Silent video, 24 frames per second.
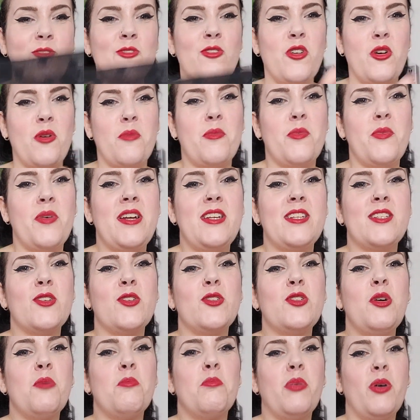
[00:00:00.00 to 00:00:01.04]
through it, but when it's
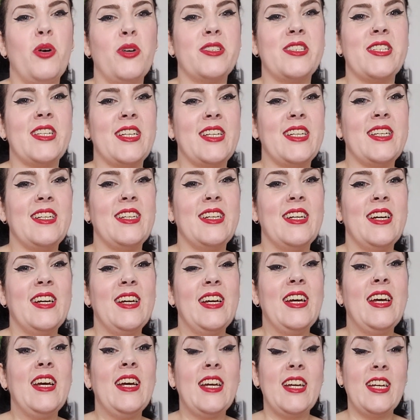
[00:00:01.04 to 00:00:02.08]
on your body,
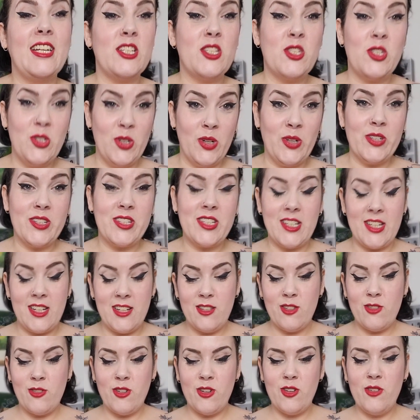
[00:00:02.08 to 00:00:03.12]
it's not
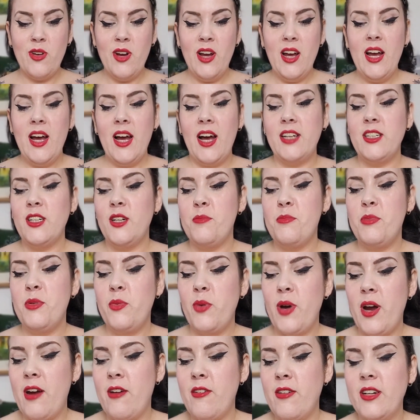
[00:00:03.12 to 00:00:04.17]
see-through. And I'd be
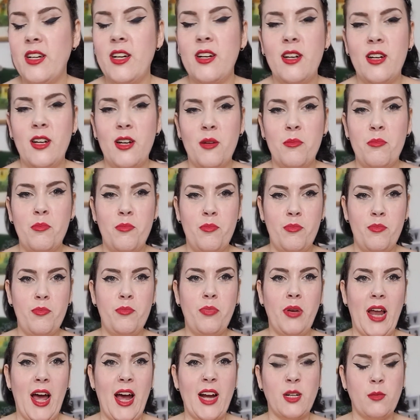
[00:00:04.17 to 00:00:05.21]
wearing a
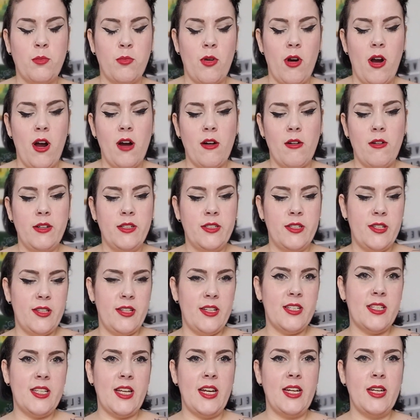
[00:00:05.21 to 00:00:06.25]
black bra under
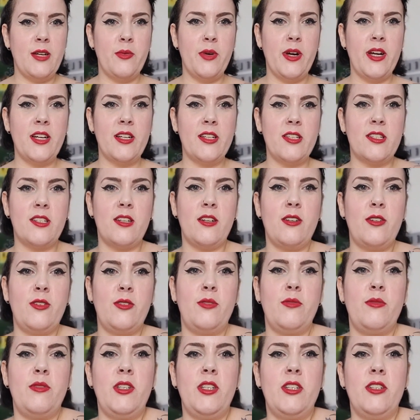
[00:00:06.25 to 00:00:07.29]
this anyway,
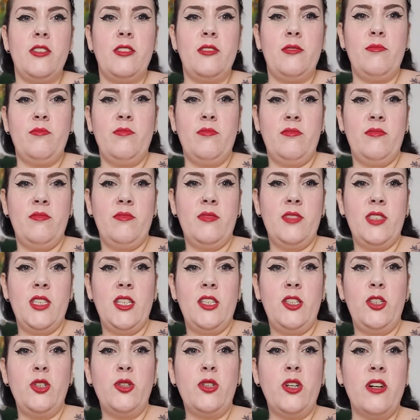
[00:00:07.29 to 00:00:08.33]
so, you know,
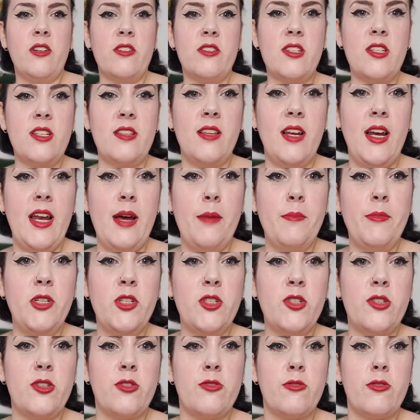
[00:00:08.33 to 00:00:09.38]
you can't see the
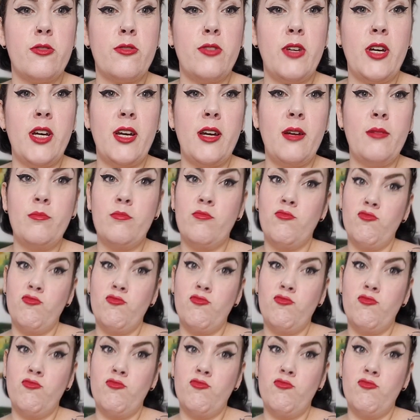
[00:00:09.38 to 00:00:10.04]
lemons through there.